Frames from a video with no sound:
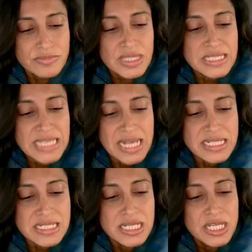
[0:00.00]

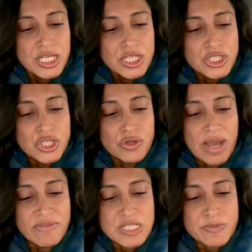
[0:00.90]
Yes, you
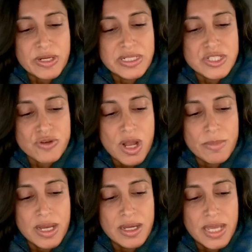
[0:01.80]
have experienced
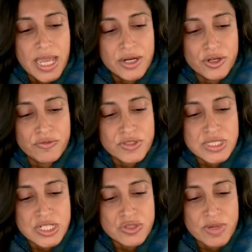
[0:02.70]
trauma and hurtful
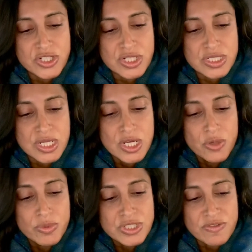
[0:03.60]
situations
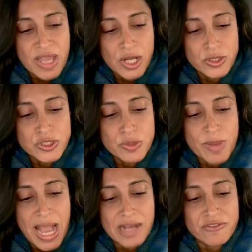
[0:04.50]
which have held you
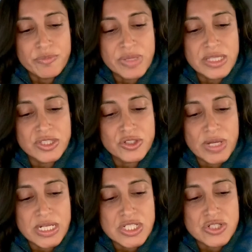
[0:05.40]
back from being the
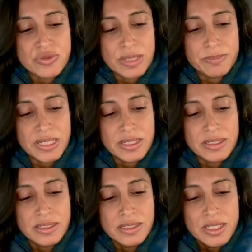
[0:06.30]
greatest you can be.
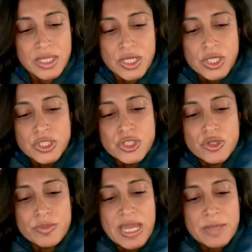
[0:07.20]
You
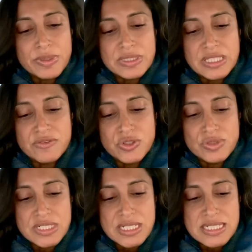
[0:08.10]
may believe you
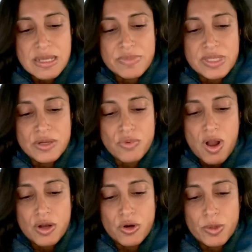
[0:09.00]
did something
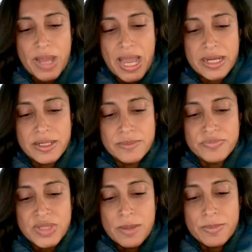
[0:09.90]
wrong or bad,
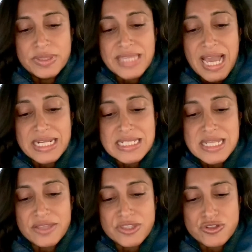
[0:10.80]
but that is
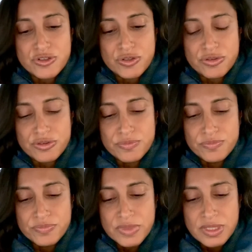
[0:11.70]
not the truth.
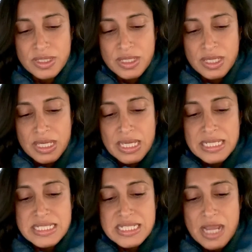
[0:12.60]

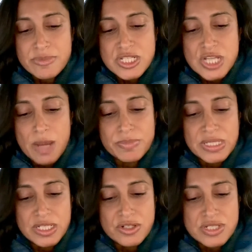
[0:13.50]
It's time to stop
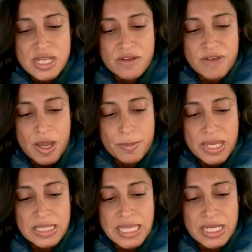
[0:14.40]
beating yourself up
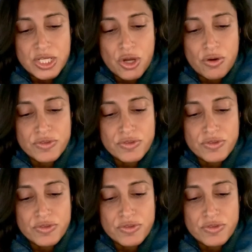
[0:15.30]
and let go of the